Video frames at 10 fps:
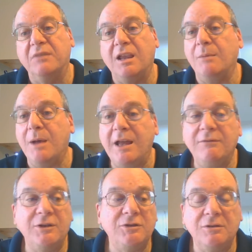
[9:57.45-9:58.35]
came out of
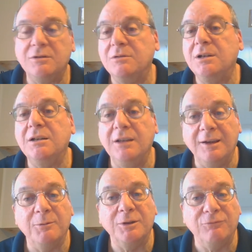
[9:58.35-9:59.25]
his surgery, he
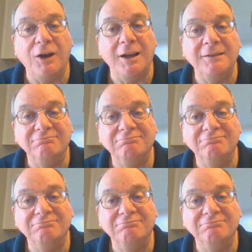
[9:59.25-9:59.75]
was fine.